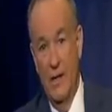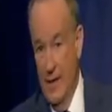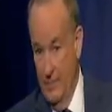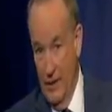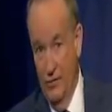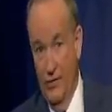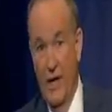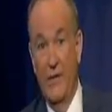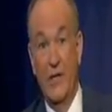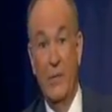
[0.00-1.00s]
That being
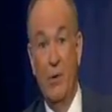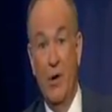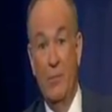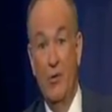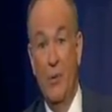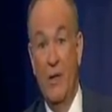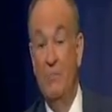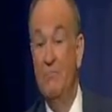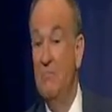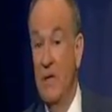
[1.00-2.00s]
said, the Tea Party
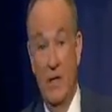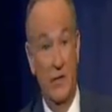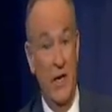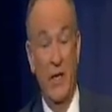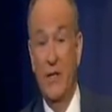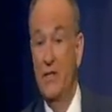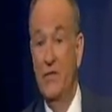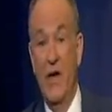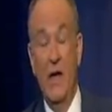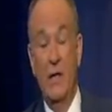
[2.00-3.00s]
movement is at a
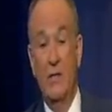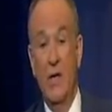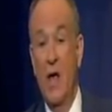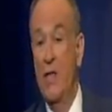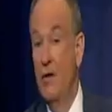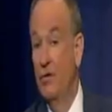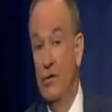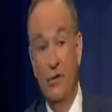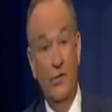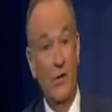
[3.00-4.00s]
disadvantage. There's
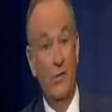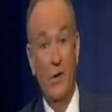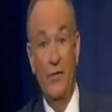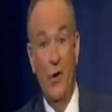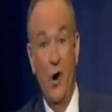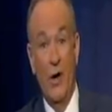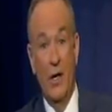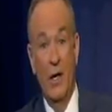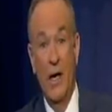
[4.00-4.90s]
no central authority.